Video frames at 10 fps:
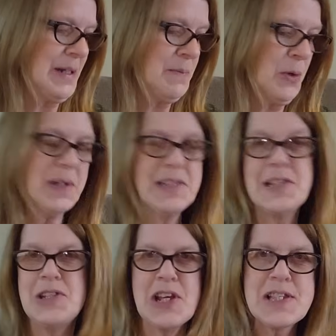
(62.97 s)
I'm going
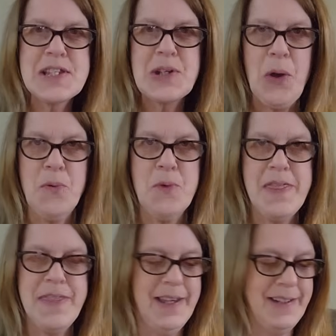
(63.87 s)
to just go
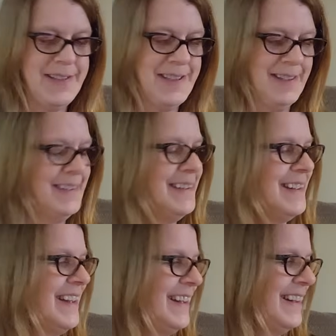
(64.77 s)
with it.
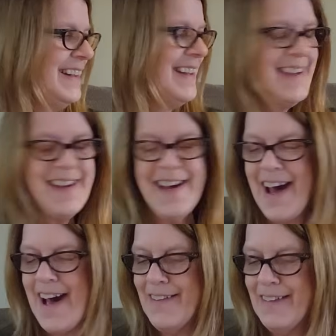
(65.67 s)

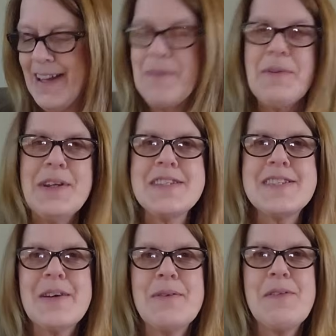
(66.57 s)
All right, I'm going to
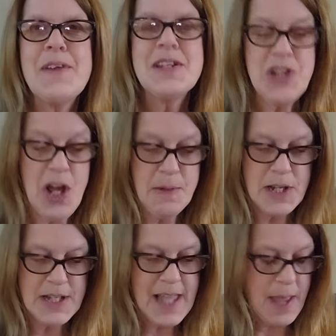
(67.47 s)
start with finished
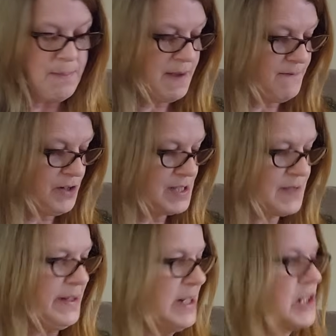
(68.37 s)
objects, and my first
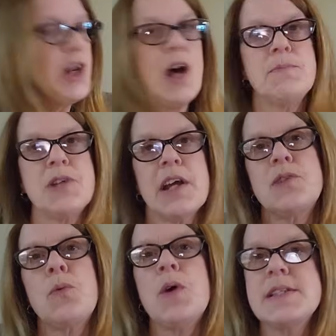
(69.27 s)
finished
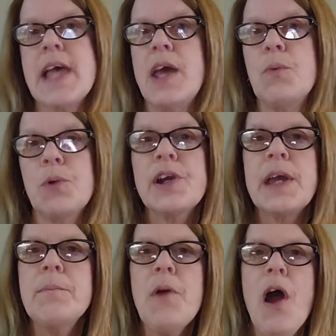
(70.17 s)
object was a work
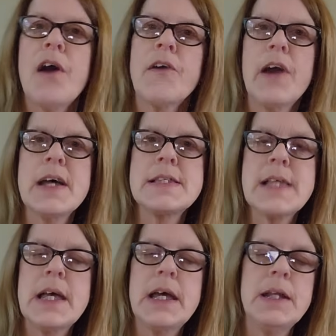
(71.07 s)
in progress
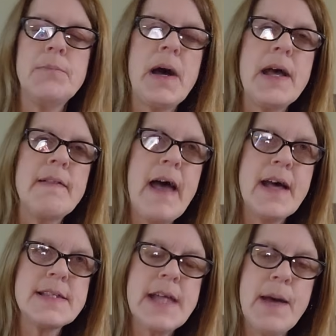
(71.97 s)
in my
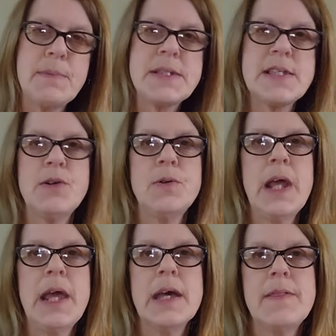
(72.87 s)
last episode,
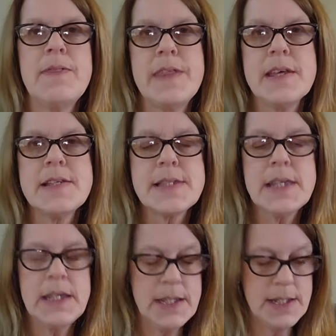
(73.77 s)
and this
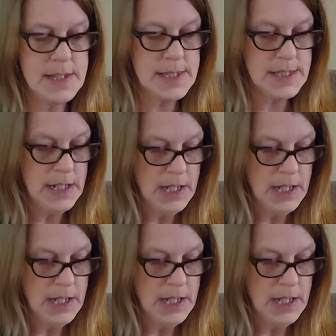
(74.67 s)
is